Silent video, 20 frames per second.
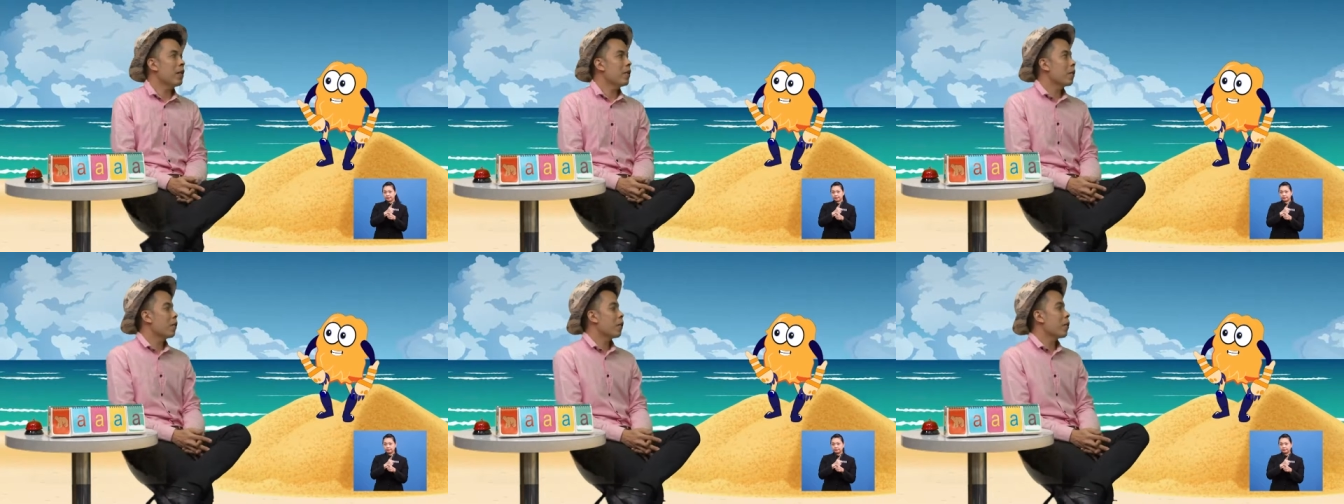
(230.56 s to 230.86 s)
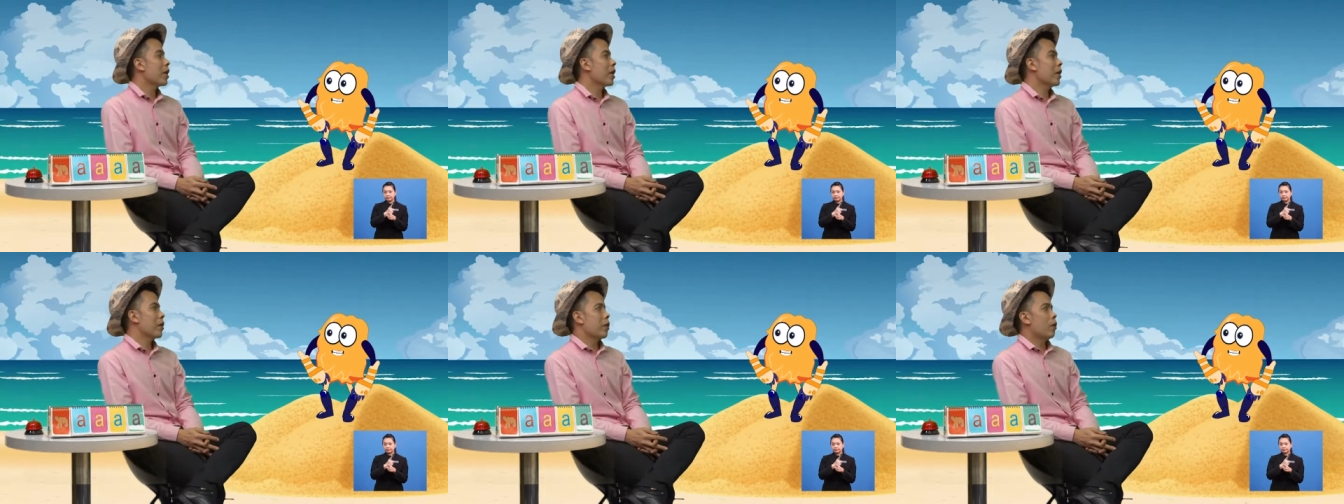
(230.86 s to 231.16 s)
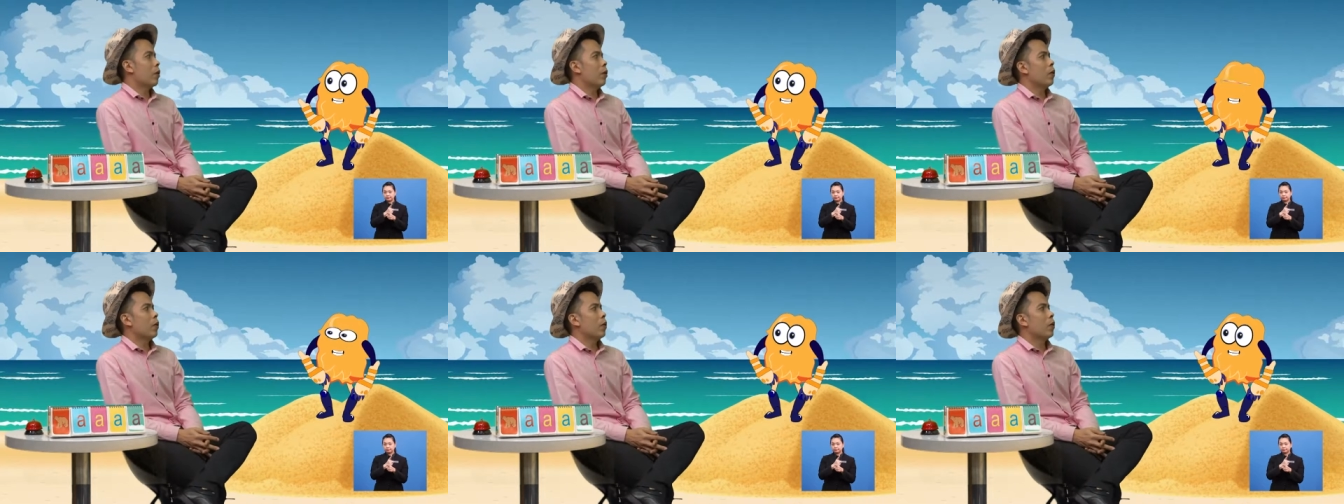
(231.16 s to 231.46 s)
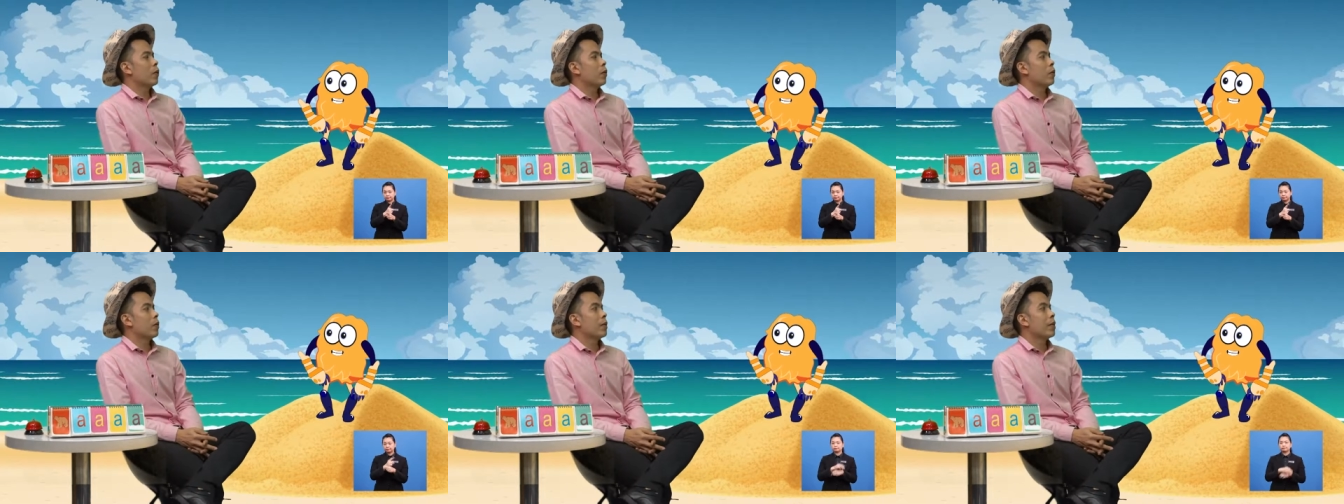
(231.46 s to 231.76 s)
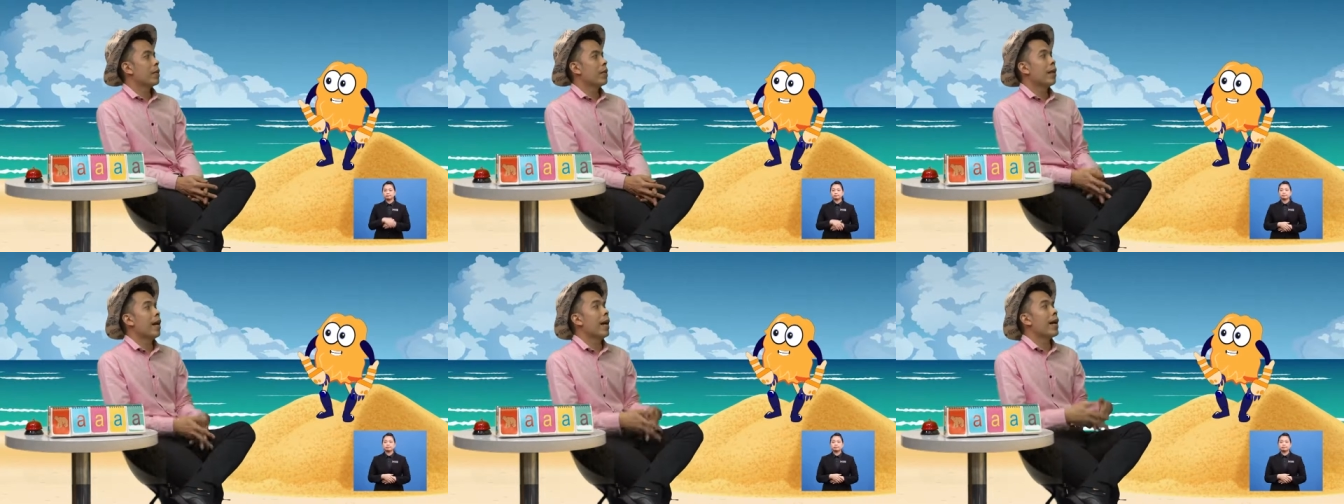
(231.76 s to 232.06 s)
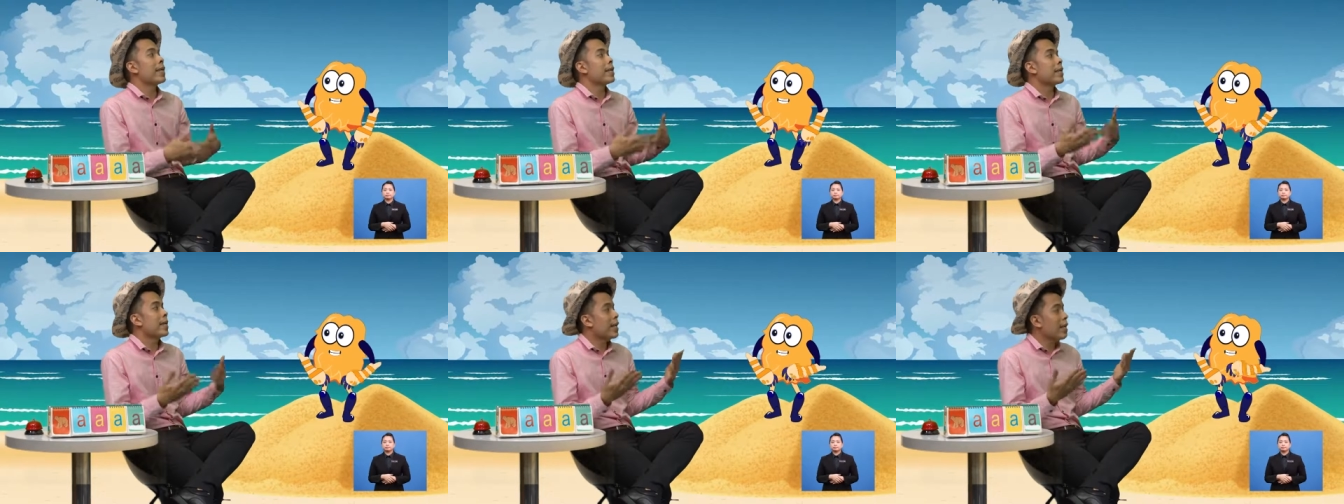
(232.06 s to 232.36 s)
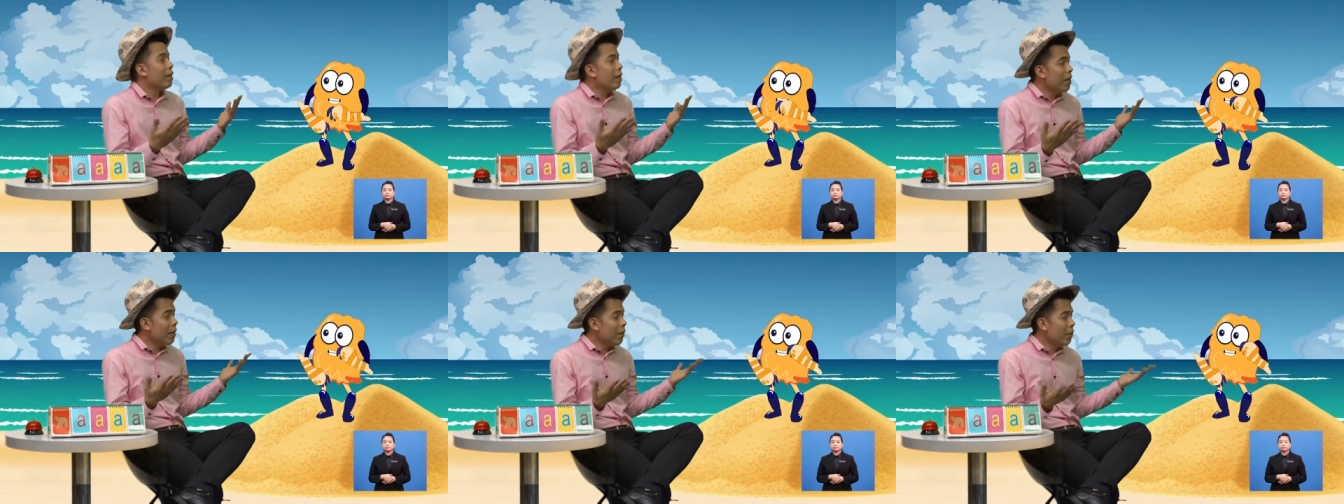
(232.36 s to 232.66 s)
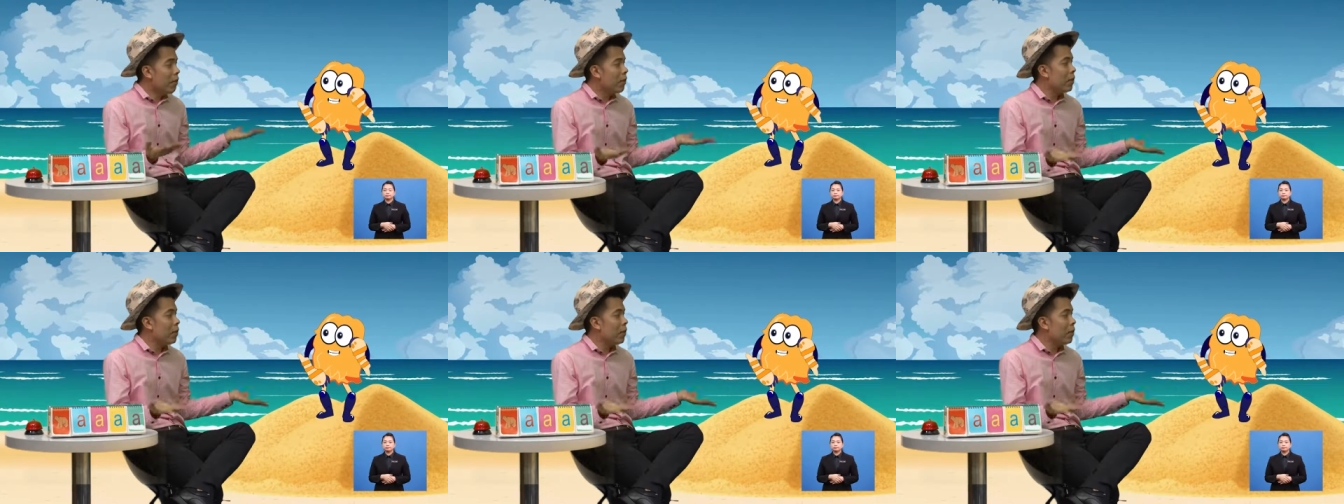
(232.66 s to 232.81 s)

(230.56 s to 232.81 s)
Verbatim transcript: the way, YOLO, I suddenly